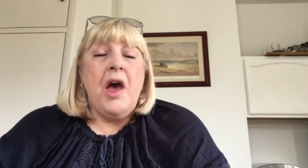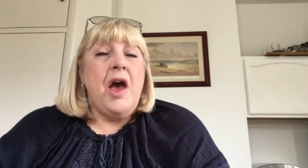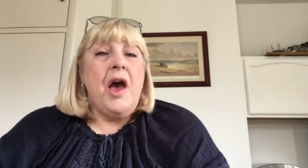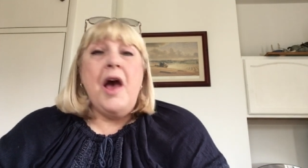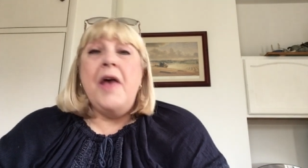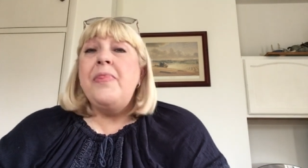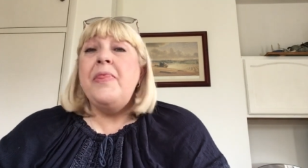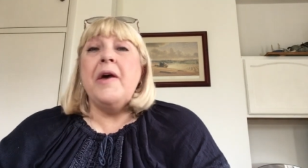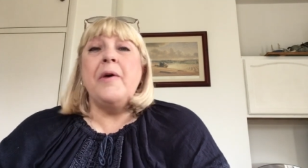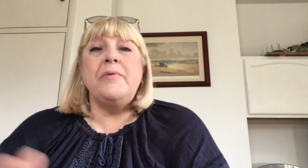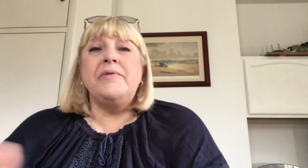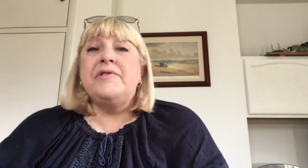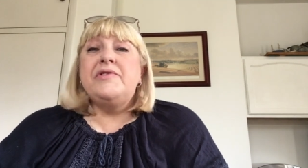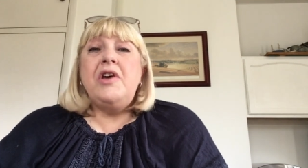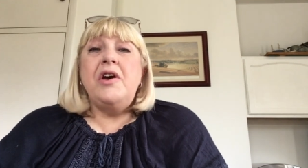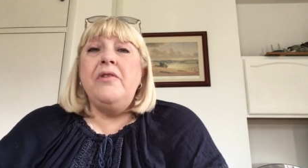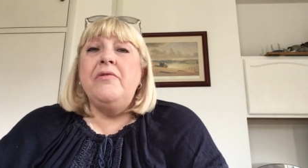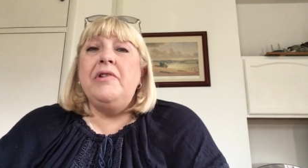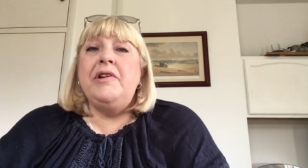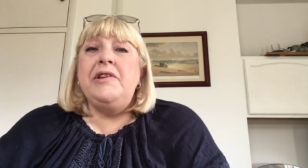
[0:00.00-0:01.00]
and that was
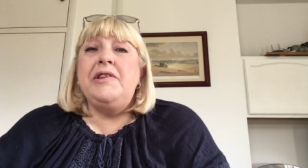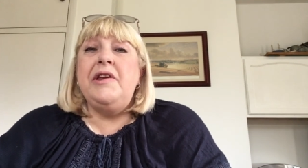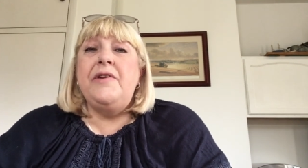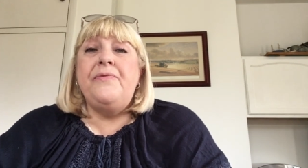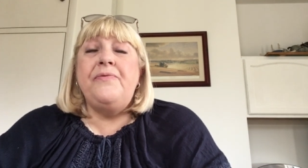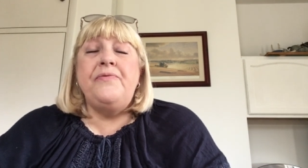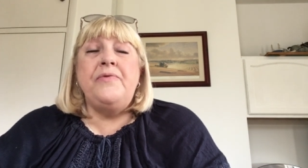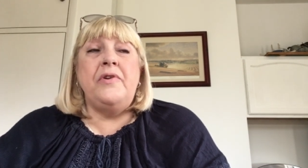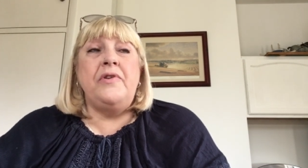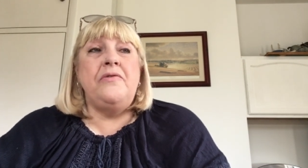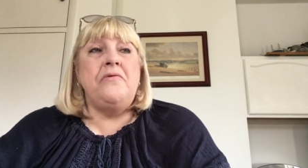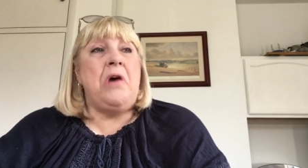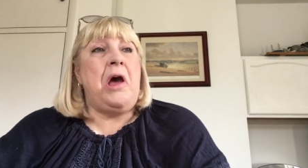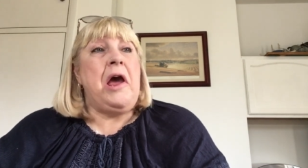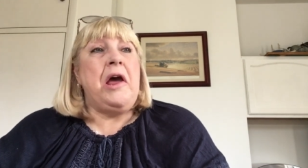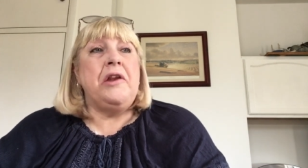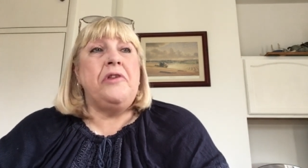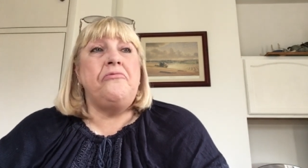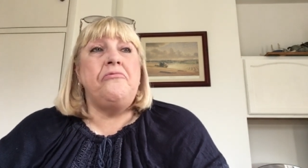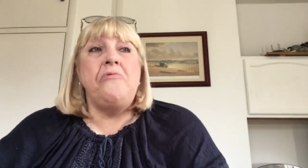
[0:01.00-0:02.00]
totally different.
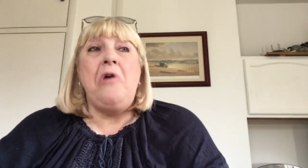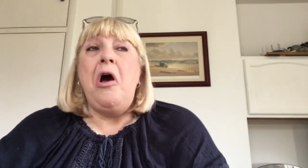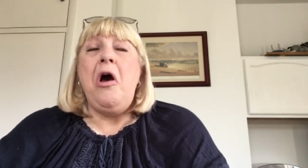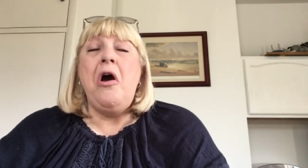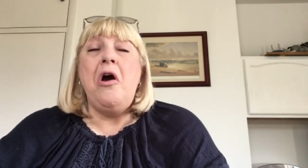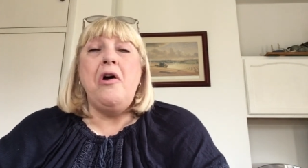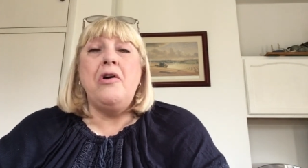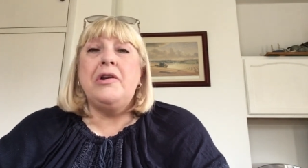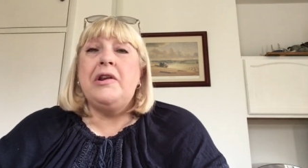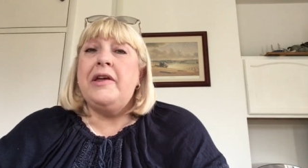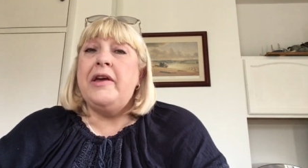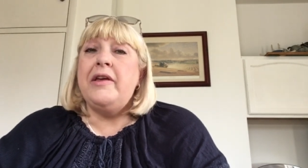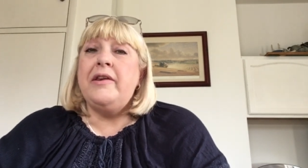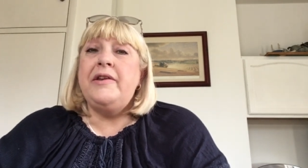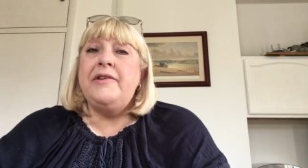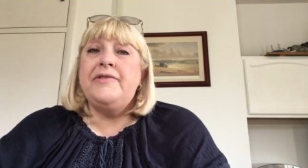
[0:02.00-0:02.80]
Had hardly any